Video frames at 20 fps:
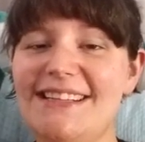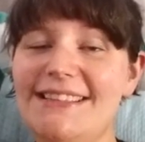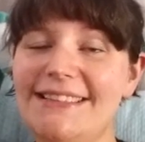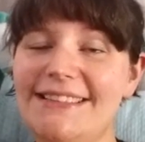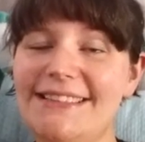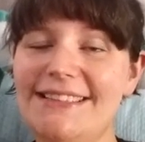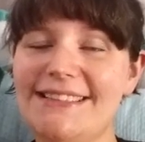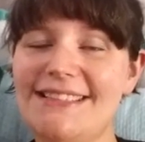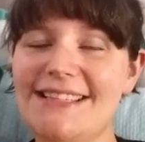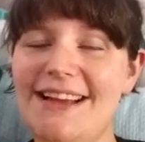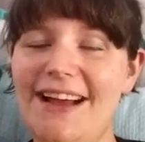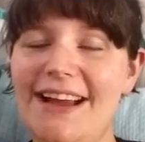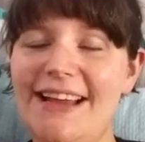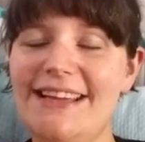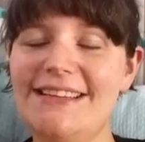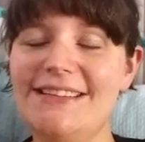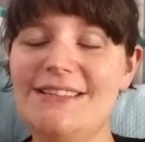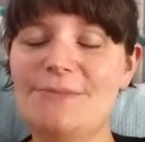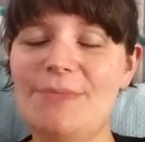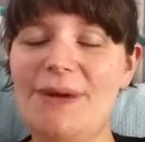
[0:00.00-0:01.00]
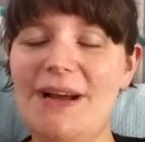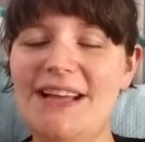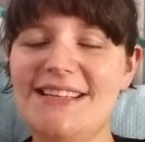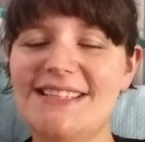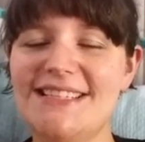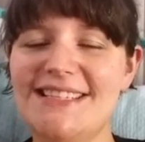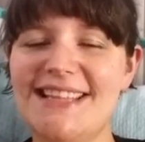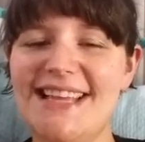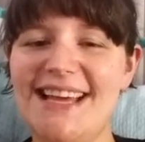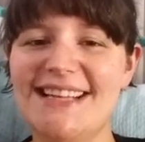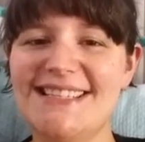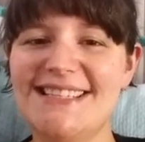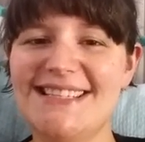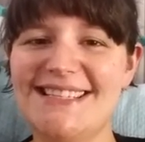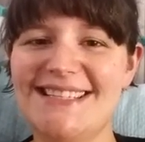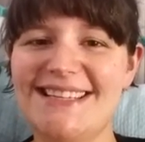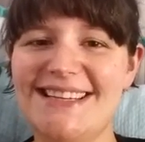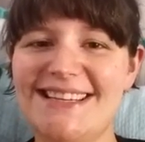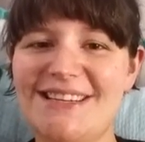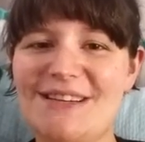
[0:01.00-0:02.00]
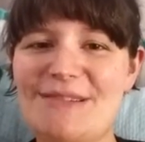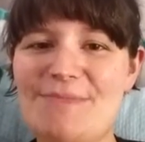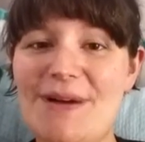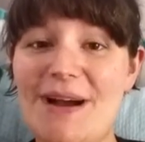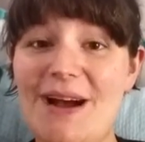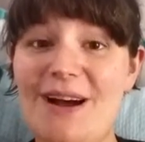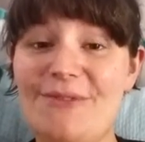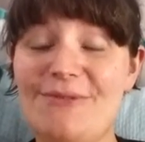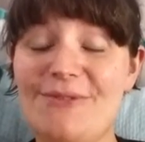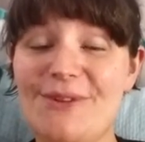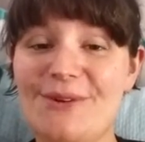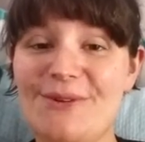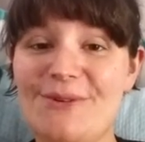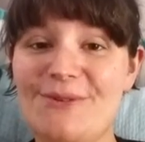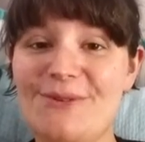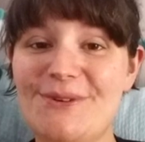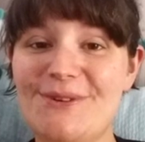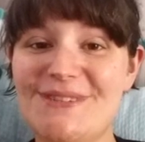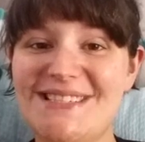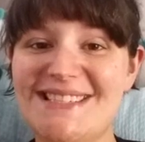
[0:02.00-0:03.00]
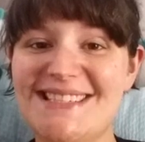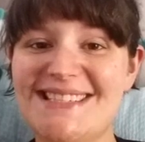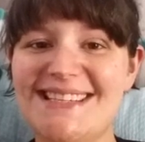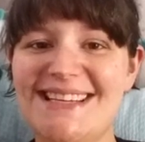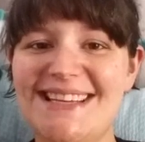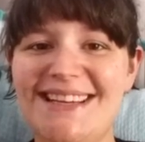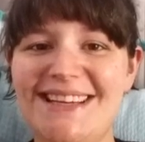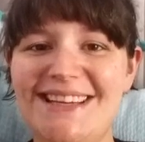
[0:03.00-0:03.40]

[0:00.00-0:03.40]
A little tired, but that's par for the course.